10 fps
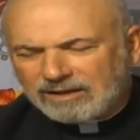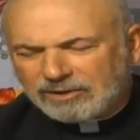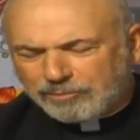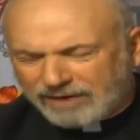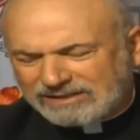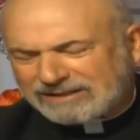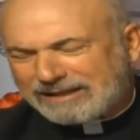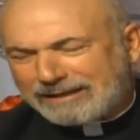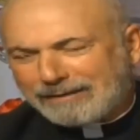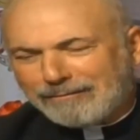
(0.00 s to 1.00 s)
The
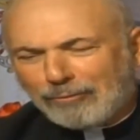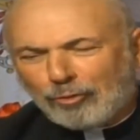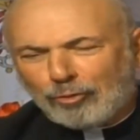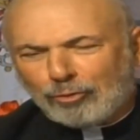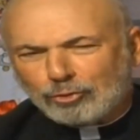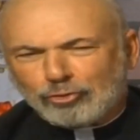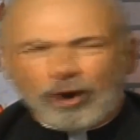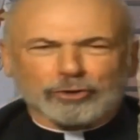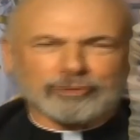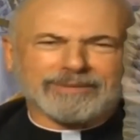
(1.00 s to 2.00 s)
president
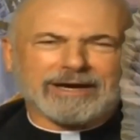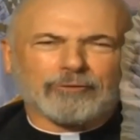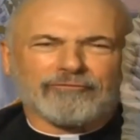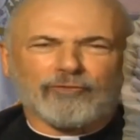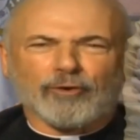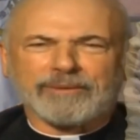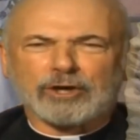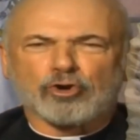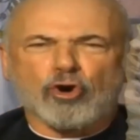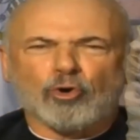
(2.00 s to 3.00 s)
talked about
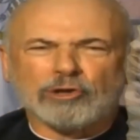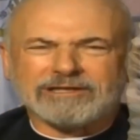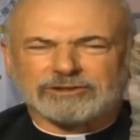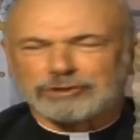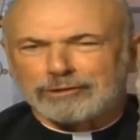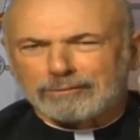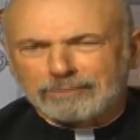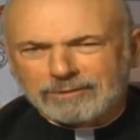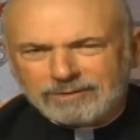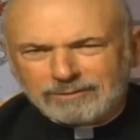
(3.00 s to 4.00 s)
forming a coalition
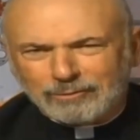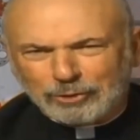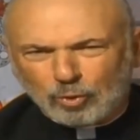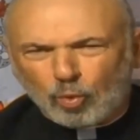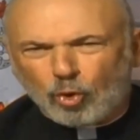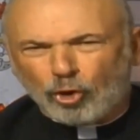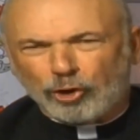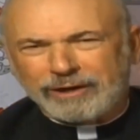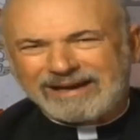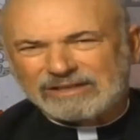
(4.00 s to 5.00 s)
when the
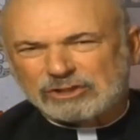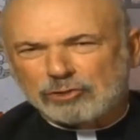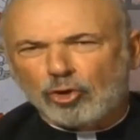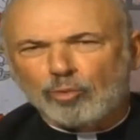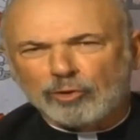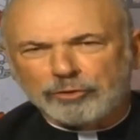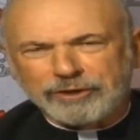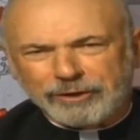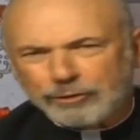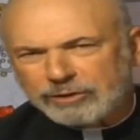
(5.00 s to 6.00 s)
war against global
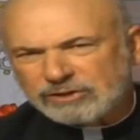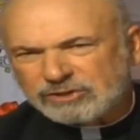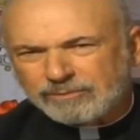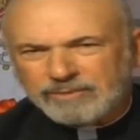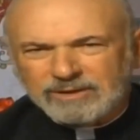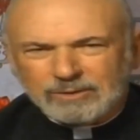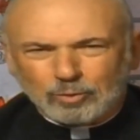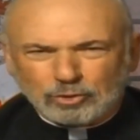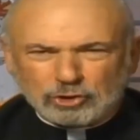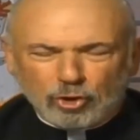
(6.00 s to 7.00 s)
terrorism
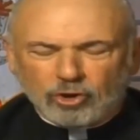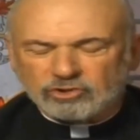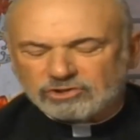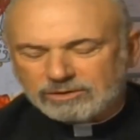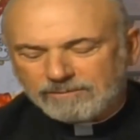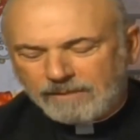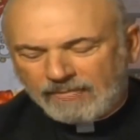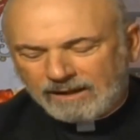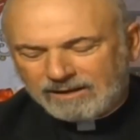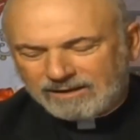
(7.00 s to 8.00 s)
was launched.
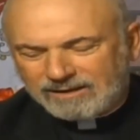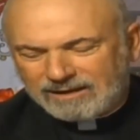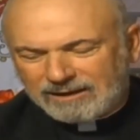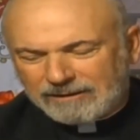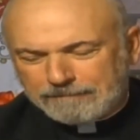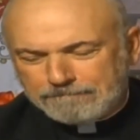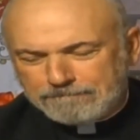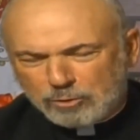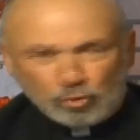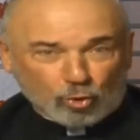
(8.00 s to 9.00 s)

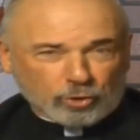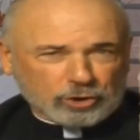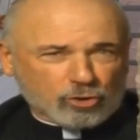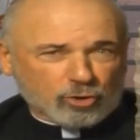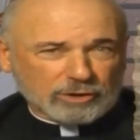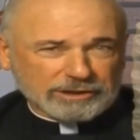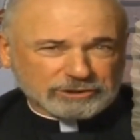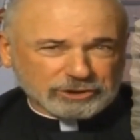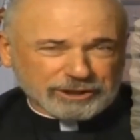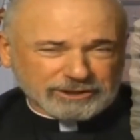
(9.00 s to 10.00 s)
You know what a
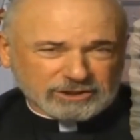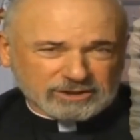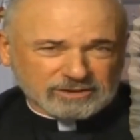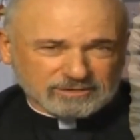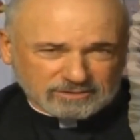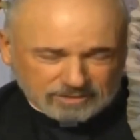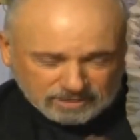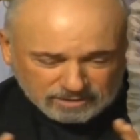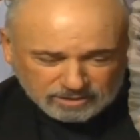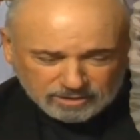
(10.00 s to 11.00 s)
coalition is,
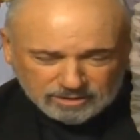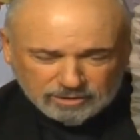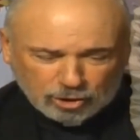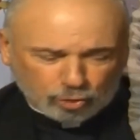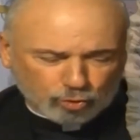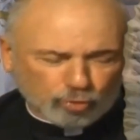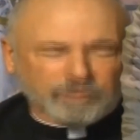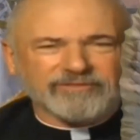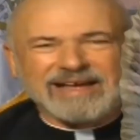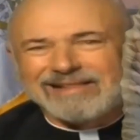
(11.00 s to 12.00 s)
a
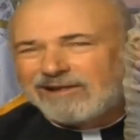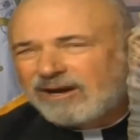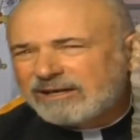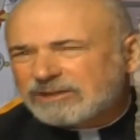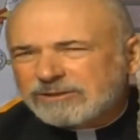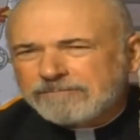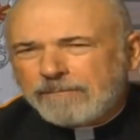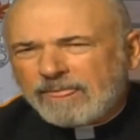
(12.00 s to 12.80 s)
group of allies.